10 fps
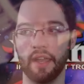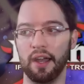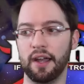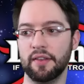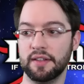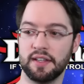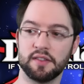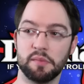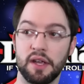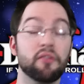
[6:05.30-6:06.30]
Uh,
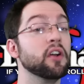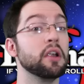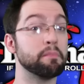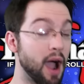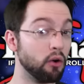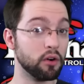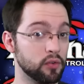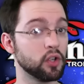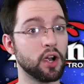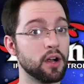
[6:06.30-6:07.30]
tends to be a very
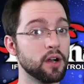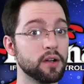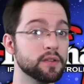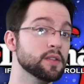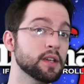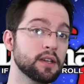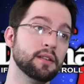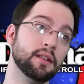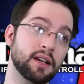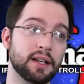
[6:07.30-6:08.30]
powerful card.
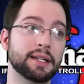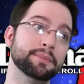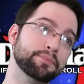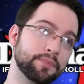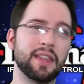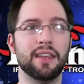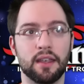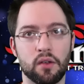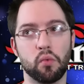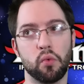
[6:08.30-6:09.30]
Uh,
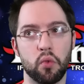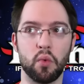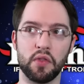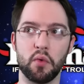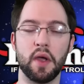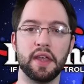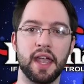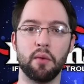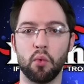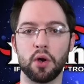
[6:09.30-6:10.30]
with the way the
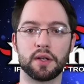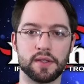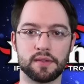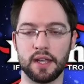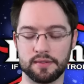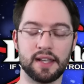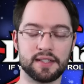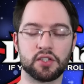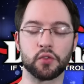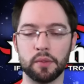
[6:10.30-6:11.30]
game works, that that's
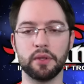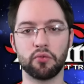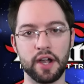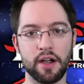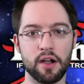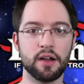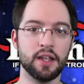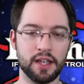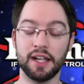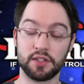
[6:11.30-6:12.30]
extremely rare.
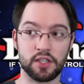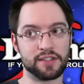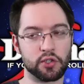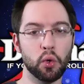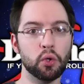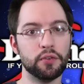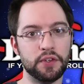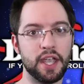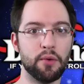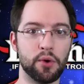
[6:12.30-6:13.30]
It's it's cool if
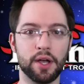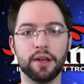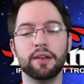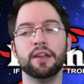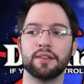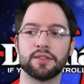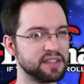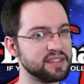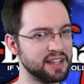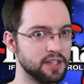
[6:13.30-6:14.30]
you get one.
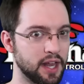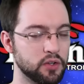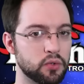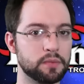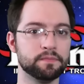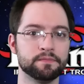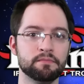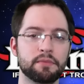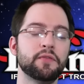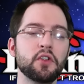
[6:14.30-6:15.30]
That's that's kind of cool.
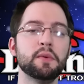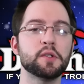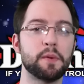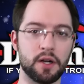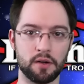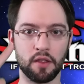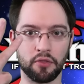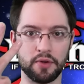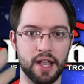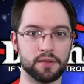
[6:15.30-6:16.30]
But for the most part,
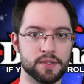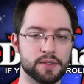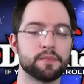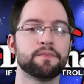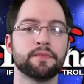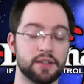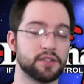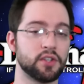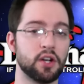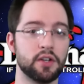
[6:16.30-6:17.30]
three houses. At
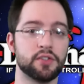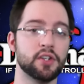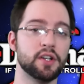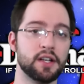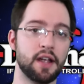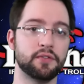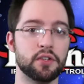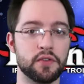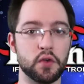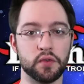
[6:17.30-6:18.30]
the start of your turn, after
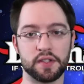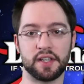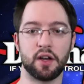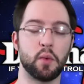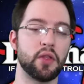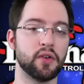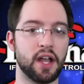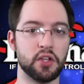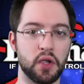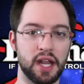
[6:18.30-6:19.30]
you've decided whether or
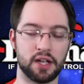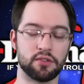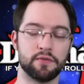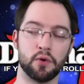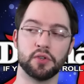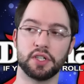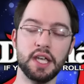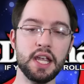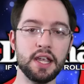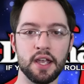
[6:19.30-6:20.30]
not you can actually forge a
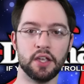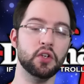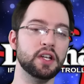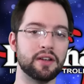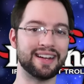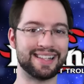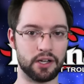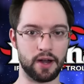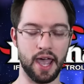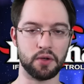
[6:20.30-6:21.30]
key, you need to
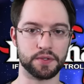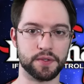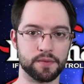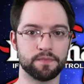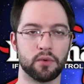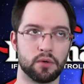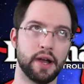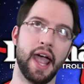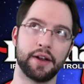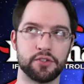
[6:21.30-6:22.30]
declare a house or
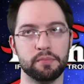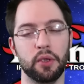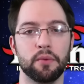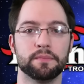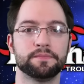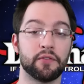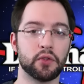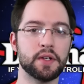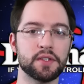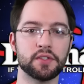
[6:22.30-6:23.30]
attribute. And for
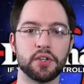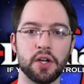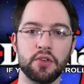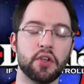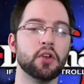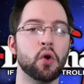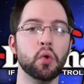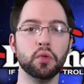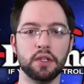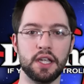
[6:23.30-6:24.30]
the rest of the turn, you can
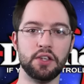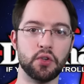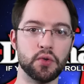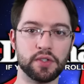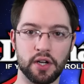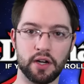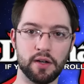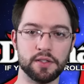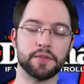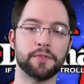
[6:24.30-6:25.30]
only use
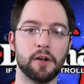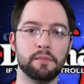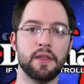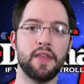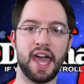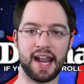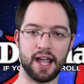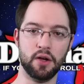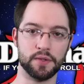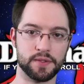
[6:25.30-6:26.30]
cards from that
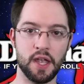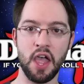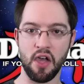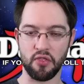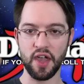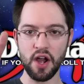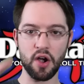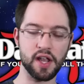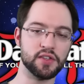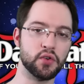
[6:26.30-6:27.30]
house.
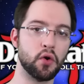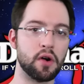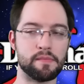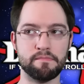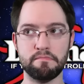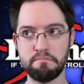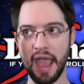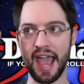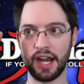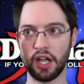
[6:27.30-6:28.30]
There is your
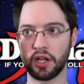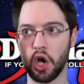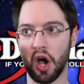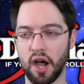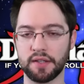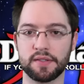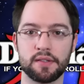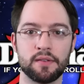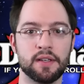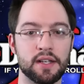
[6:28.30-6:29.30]
mana cost.